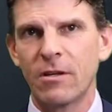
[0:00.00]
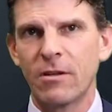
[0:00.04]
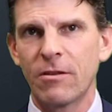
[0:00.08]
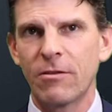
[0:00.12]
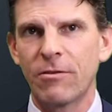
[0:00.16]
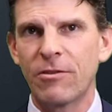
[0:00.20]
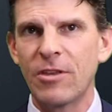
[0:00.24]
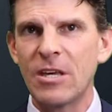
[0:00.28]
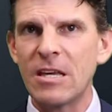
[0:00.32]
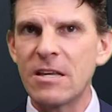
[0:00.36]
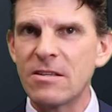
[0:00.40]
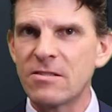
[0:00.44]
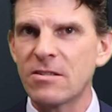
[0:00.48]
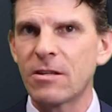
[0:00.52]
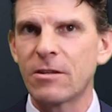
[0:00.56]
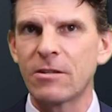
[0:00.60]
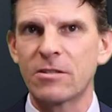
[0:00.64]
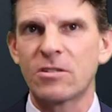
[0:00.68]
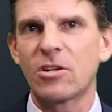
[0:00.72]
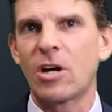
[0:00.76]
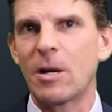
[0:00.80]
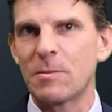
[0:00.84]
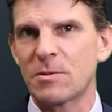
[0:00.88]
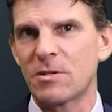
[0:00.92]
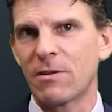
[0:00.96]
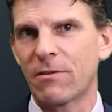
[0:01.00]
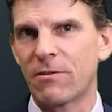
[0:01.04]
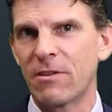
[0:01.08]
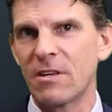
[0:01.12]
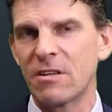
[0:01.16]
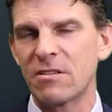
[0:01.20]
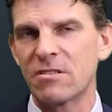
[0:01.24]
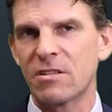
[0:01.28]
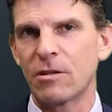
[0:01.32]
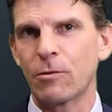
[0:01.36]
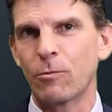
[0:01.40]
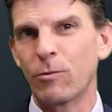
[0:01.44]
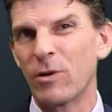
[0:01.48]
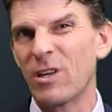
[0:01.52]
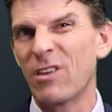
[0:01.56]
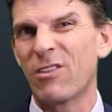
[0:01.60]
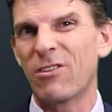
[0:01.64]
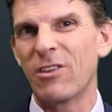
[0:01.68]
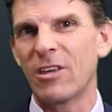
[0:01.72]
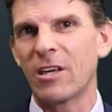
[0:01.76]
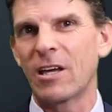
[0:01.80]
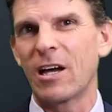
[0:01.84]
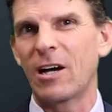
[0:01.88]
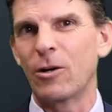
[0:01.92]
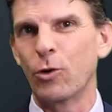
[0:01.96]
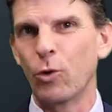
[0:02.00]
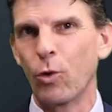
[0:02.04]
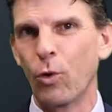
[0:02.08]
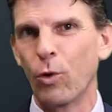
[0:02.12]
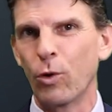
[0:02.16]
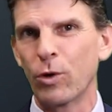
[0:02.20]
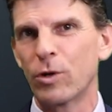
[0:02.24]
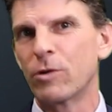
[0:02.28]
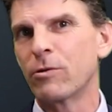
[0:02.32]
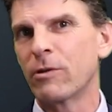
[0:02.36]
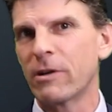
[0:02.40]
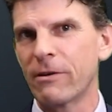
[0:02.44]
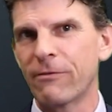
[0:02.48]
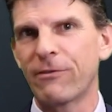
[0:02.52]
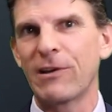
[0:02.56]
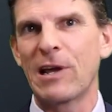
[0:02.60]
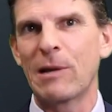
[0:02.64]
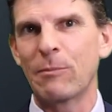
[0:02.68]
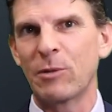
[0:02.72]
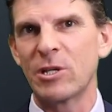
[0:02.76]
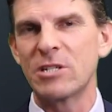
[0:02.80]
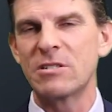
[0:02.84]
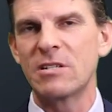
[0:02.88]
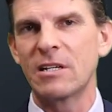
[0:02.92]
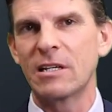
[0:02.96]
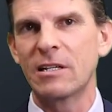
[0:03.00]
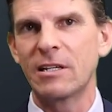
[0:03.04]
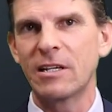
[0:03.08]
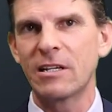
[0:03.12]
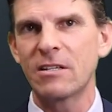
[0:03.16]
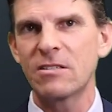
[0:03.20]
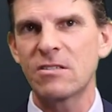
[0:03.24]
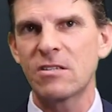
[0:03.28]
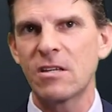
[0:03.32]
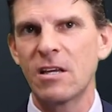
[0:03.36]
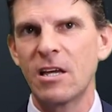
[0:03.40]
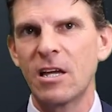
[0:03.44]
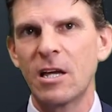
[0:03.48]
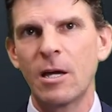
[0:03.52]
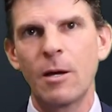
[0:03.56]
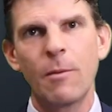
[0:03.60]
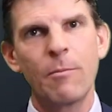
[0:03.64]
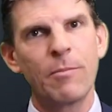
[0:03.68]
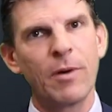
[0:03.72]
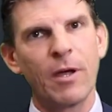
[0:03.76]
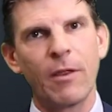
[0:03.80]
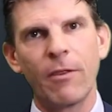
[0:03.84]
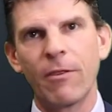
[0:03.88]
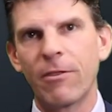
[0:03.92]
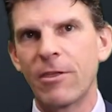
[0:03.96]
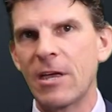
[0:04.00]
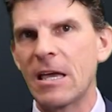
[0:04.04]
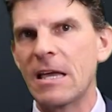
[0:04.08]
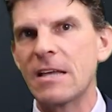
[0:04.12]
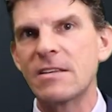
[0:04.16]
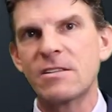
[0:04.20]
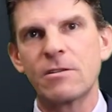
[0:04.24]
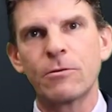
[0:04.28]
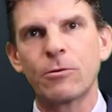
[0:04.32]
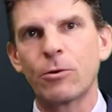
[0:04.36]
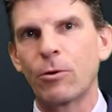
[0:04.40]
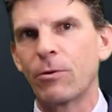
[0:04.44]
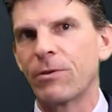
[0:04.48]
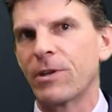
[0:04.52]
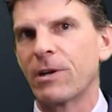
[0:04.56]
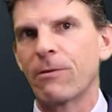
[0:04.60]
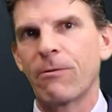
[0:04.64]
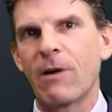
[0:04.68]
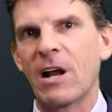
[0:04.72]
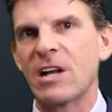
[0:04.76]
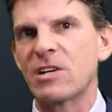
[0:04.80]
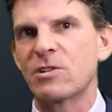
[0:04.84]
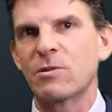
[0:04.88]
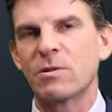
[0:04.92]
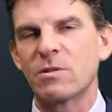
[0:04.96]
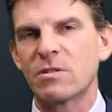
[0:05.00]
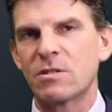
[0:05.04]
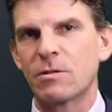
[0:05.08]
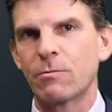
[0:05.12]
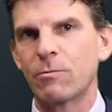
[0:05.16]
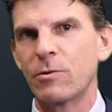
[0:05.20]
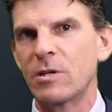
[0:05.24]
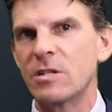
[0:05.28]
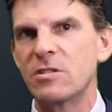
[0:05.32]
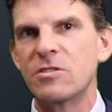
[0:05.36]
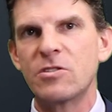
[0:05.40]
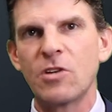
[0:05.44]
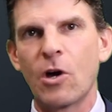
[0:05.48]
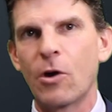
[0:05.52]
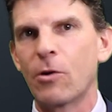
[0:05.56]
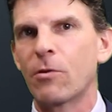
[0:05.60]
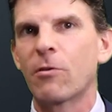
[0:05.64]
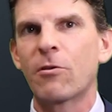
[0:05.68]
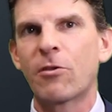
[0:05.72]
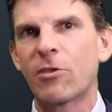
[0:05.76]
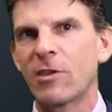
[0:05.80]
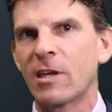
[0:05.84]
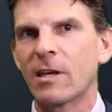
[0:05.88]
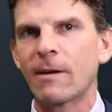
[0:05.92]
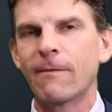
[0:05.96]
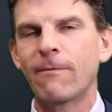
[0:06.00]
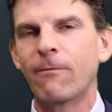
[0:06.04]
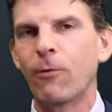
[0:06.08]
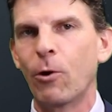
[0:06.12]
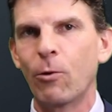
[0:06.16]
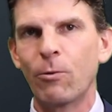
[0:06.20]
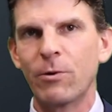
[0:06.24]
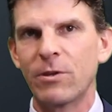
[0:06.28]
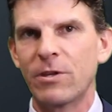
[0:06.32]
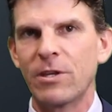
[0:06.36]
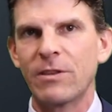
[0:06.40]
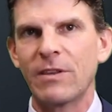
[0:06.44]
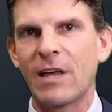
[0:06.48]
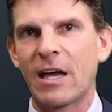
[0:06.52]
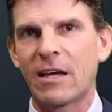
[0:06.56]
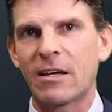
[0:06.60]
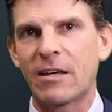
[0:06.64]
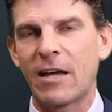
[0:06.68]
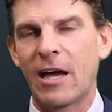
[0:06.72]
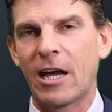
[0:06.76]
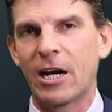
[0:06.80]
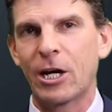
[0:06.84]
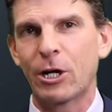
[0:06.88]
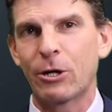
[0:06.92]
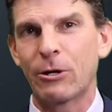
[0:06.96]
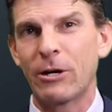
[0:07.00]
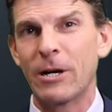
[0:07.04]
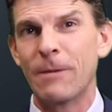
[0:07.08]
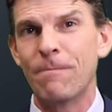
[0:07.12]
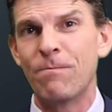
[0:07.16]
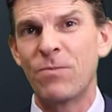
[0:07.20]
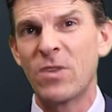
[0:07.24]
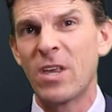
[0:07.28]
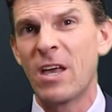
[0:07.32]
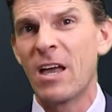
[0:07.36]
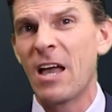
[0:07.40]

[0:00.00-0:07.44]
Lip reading: these are the types of things that we think are ordinary family dealings, but these are all the arrangements that we don't think fall within that category.